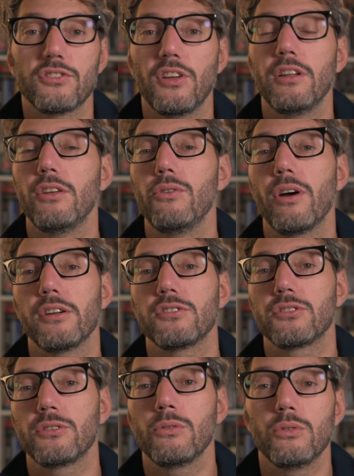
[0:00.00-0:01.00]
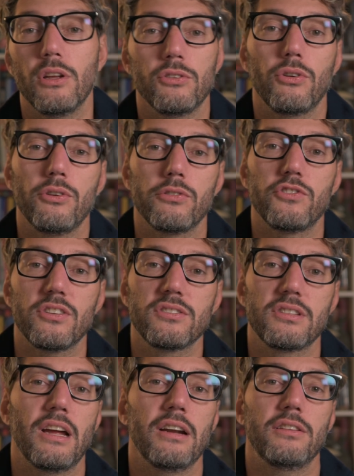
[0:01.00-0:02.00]
say that you are a student or you're just
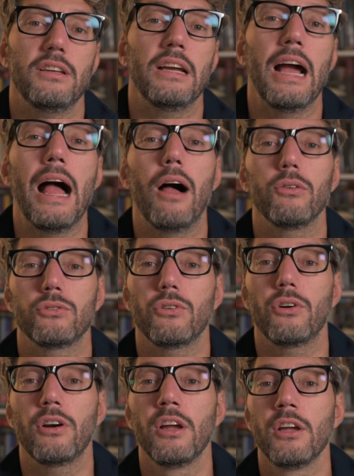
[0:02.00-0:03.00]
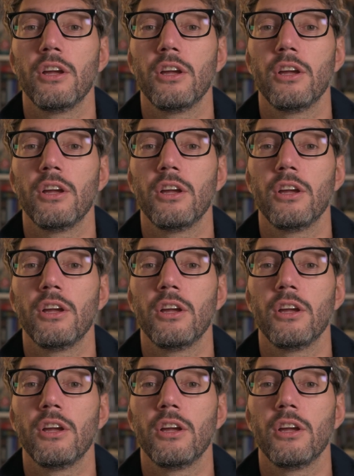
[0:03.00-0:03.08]
starting out, or